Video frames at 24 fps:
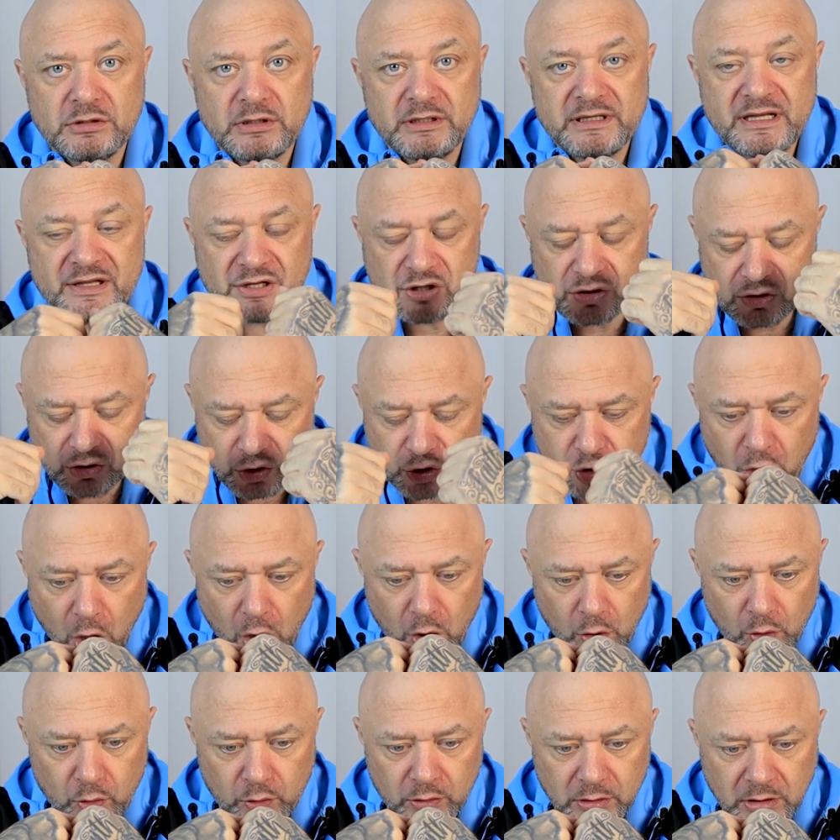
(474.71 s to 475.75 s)
This is a
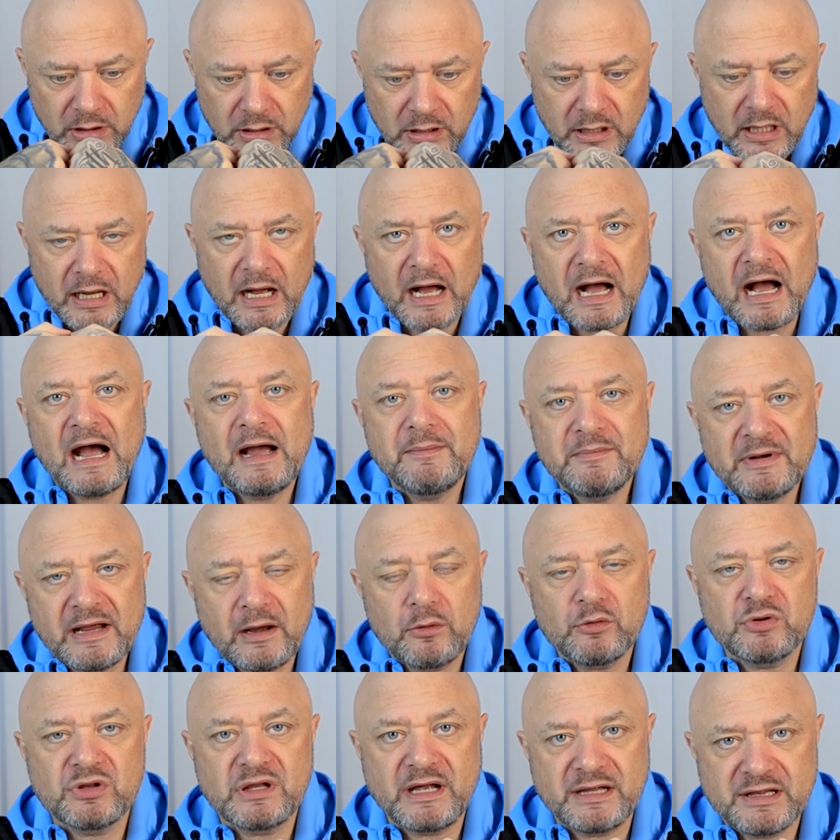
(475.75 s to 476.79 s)
goal I'm
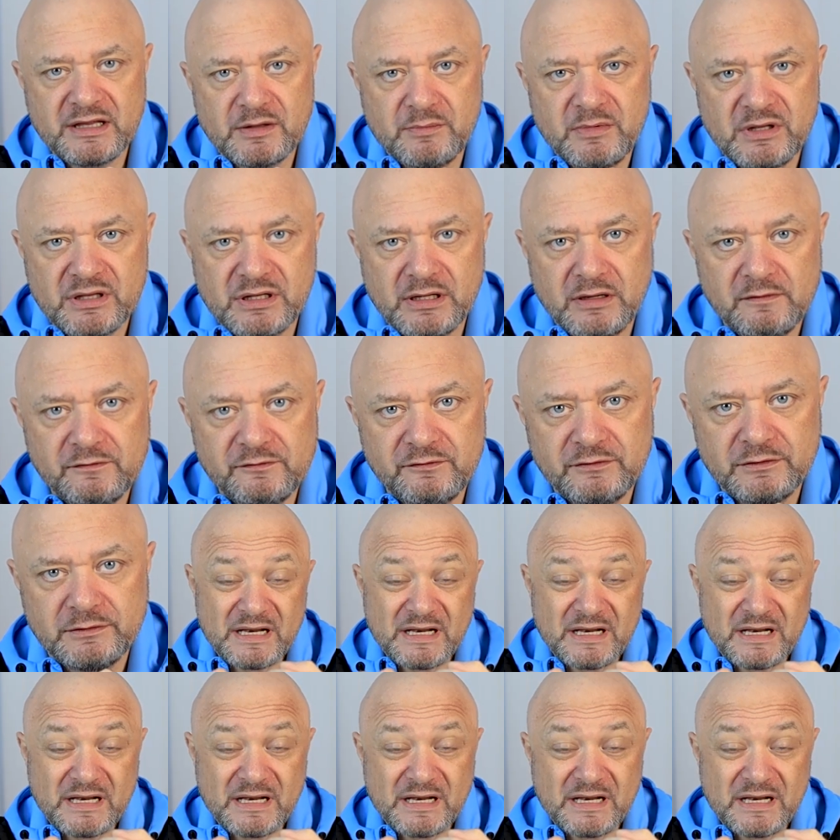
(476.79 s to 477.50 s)
now setting myself.